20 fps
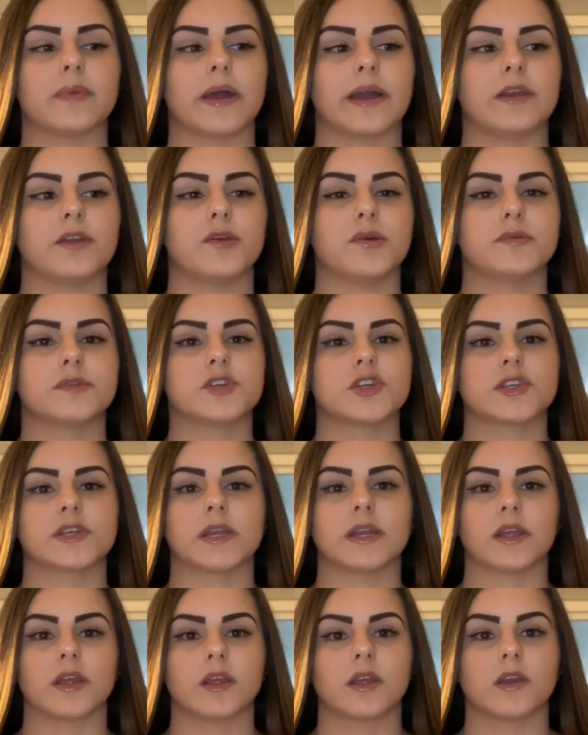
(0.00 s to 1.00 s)
I knew it was just
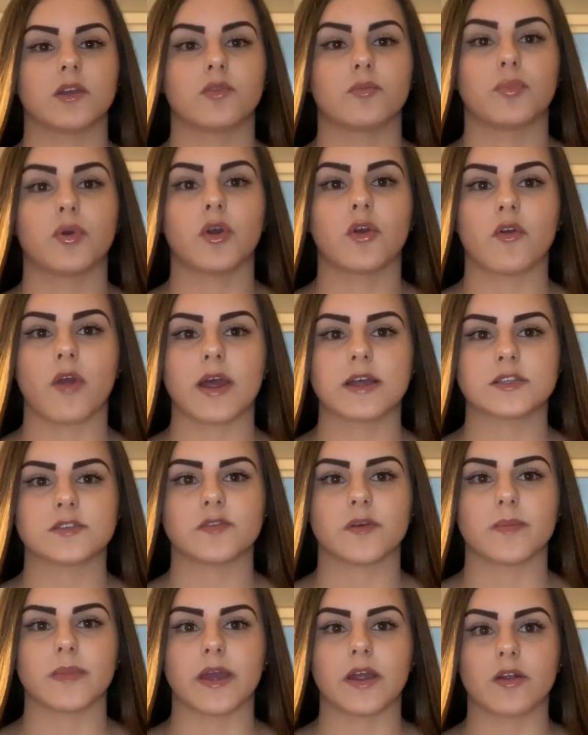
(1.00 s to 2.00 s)
gonna progress
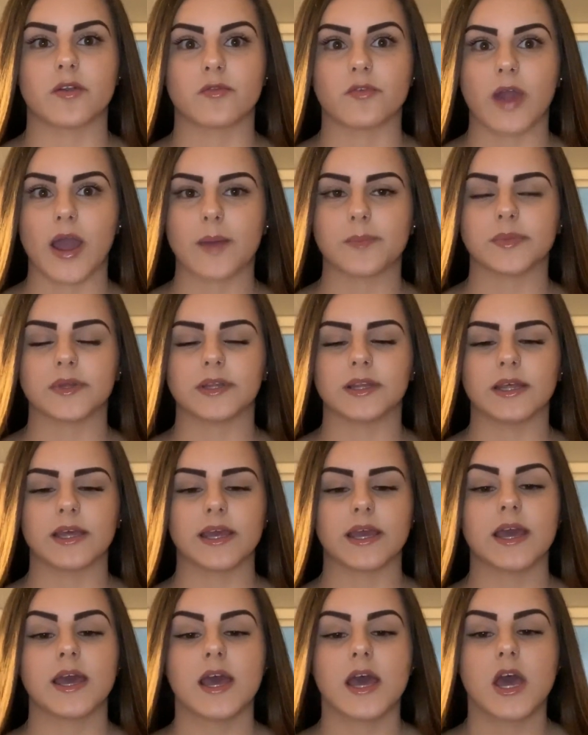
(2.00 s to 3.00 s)
from there
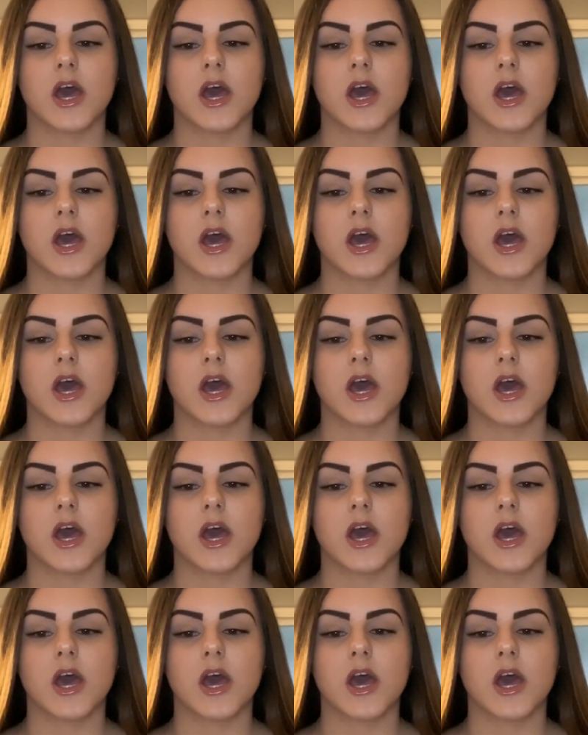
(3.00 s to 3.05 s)
rapidly.